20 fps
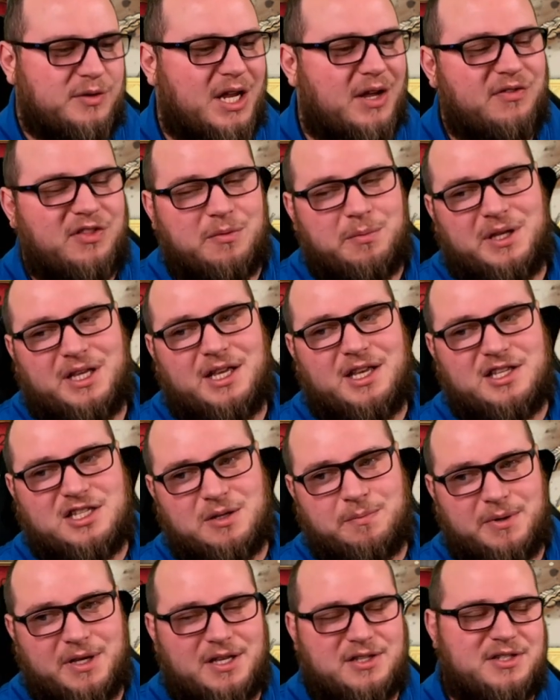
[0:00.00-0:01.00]
definitely be
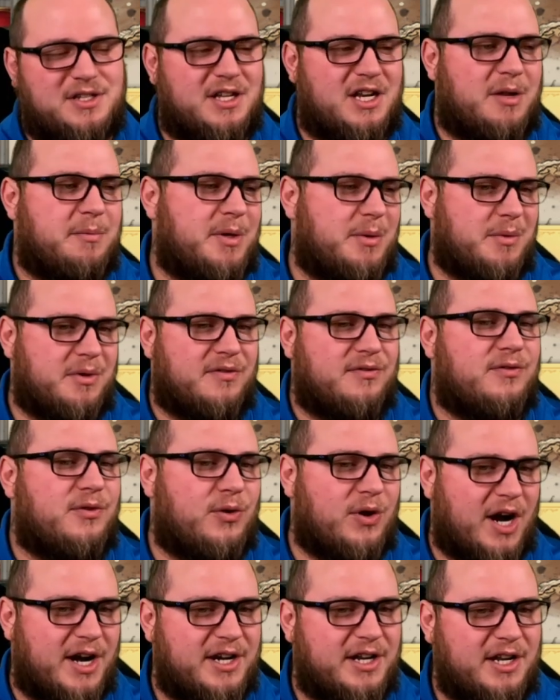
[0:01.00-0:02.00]
easy peasy, and I'd be able to
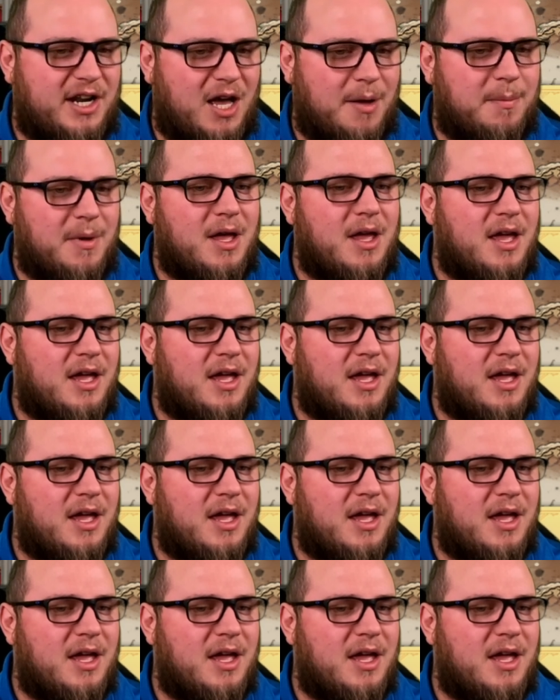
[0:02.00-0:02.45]
grind it up,